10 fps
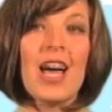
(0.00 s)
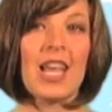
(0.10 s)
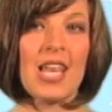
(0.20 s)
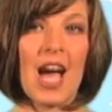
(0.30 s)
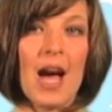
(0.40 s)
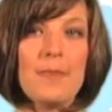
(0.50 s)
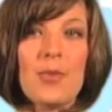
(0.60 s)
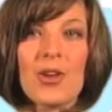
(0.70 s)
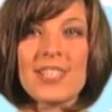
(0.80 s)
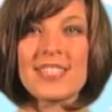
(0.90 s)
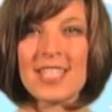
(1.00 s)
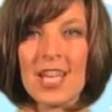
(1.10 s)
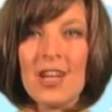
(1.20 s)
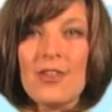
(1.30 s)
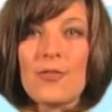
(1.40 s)
La
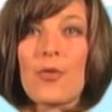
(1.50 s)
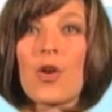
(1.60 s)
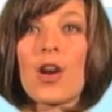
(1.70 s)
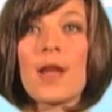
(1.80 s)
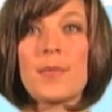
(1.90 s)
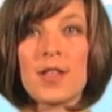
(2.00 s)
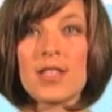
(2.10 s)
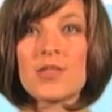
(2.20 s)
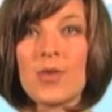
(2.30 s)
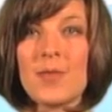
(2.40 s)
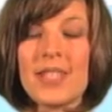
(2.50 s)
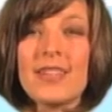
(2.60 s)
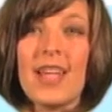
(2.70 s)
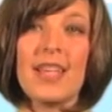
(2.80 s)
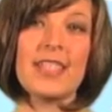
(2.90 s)
policía for a
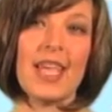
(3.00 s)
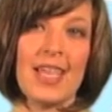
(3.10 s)
policewoman and